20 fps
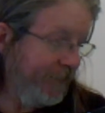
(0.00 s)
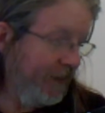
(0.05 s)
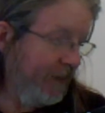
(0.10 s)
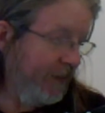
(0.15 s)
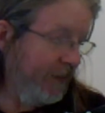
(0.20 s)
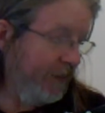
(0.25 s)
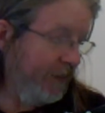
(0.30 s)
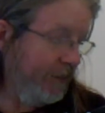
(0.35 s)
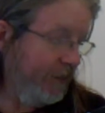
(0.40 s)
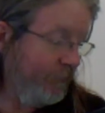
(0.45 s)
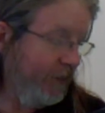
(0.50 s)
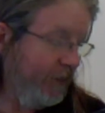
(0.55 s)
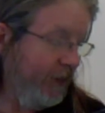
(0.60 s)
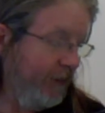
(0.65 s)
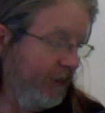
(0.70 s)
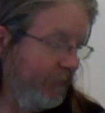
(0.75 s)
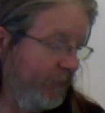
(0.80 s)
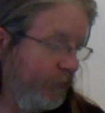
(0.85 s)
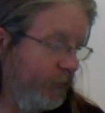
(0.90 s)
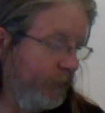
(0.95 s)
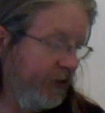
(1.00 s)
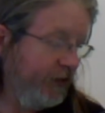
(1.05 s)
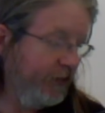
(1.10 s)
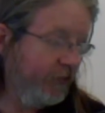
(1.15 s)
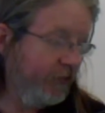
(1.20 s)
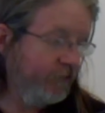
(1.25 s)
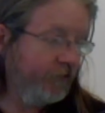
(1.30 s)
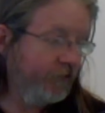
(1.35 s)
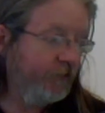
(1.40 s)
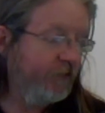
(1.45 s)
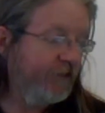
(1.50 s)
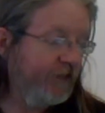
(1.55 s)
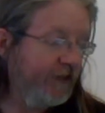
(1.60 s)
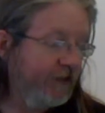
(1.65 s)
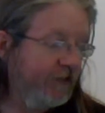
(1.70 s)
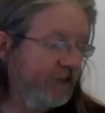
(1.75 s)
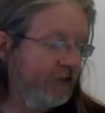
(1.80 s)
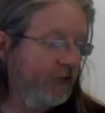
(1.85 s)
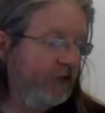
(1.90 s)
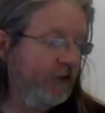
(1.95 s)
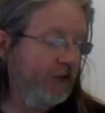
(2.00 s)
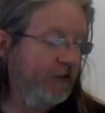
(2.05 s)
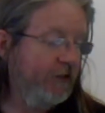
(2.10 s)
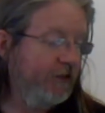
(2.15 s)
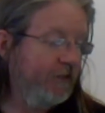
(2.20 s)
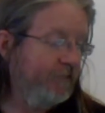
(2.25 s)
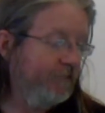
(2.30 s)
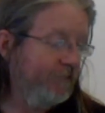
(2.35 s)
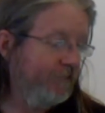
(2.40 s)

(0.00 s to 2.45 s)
and we have a question from František,